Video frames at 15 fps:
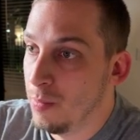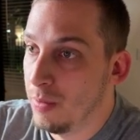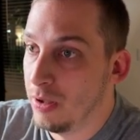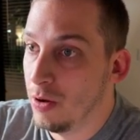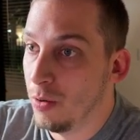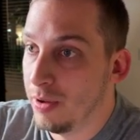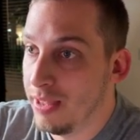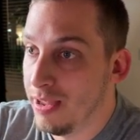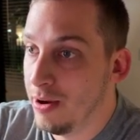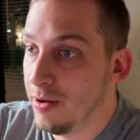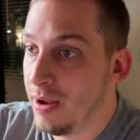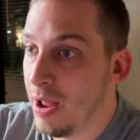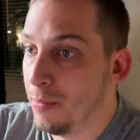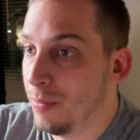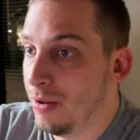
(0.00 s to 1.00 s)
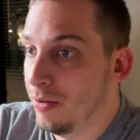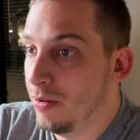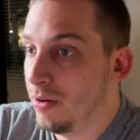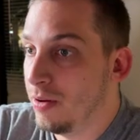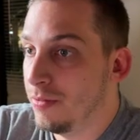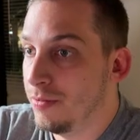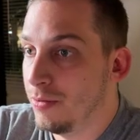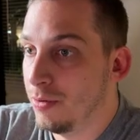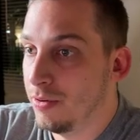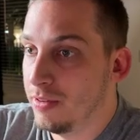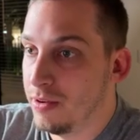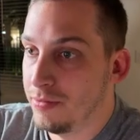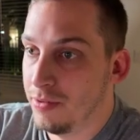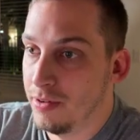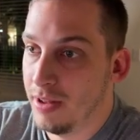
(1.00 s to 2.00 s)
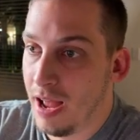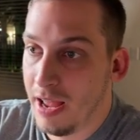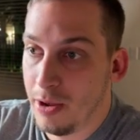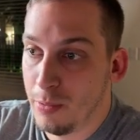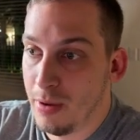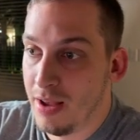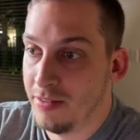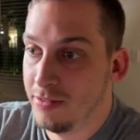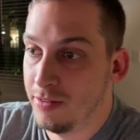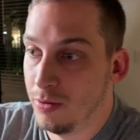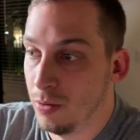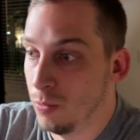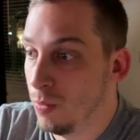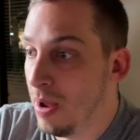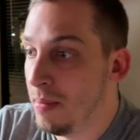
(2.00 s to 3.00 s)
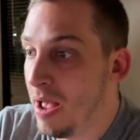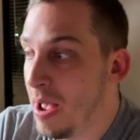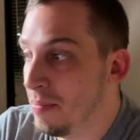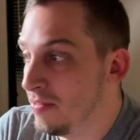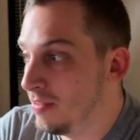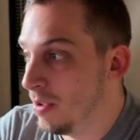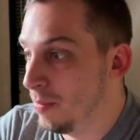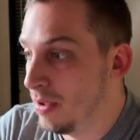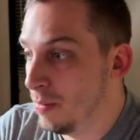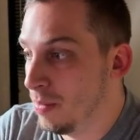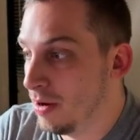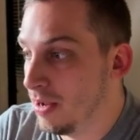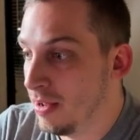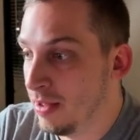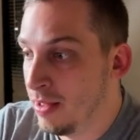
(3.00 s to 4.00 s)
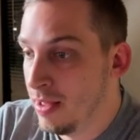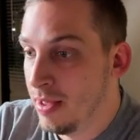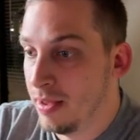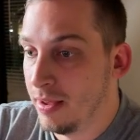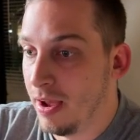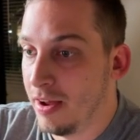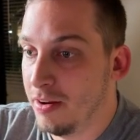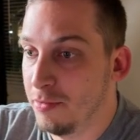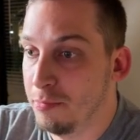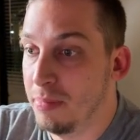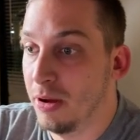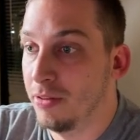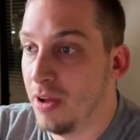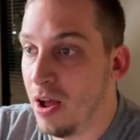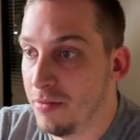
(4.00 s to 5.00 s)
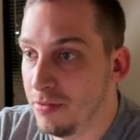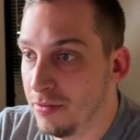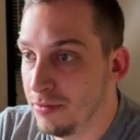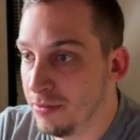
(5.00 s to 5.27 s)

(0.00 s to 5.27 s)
we go here and we look for different iOS or web apps that we wanna kind of build off of.